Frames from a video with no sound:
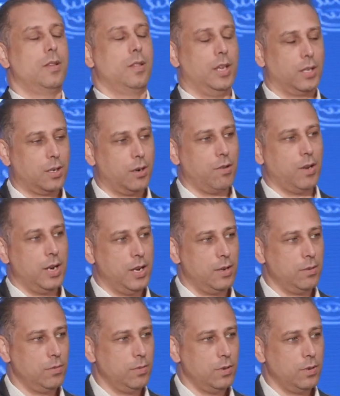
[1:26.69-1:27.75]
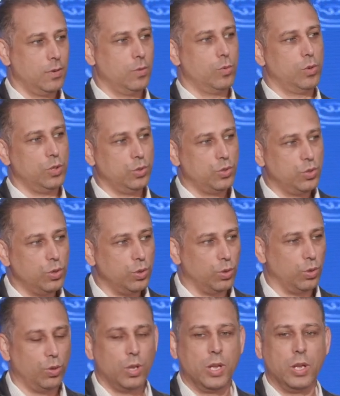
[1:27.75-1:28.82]
that Crown will
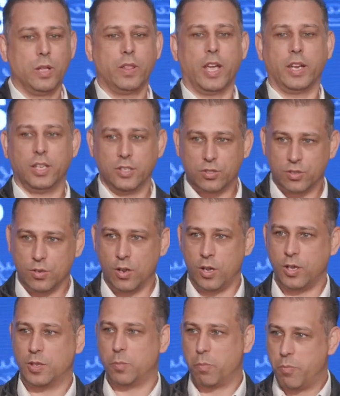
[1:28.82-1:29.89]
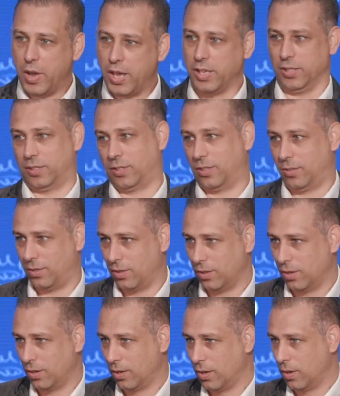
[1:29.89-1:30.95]
do that is not based
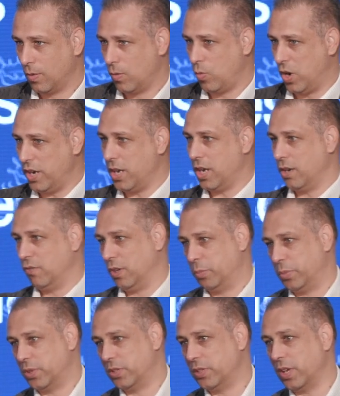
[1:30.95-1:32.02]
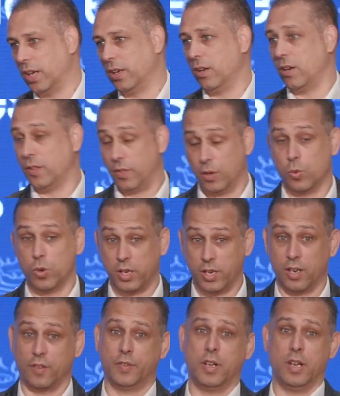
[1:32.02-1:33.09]
100% on the
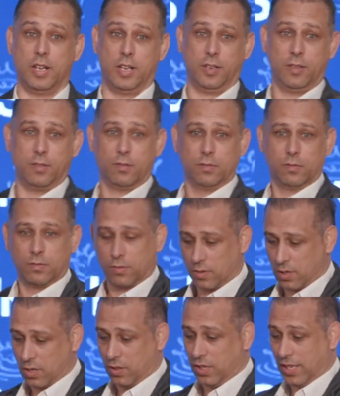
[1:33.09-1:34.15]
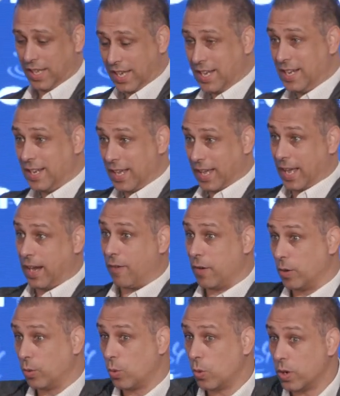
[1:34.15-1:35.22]
Word of God the
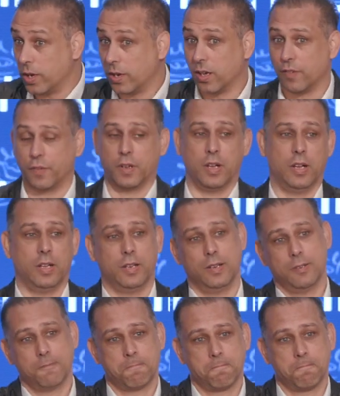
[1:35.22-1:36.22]
inerrant Word of God.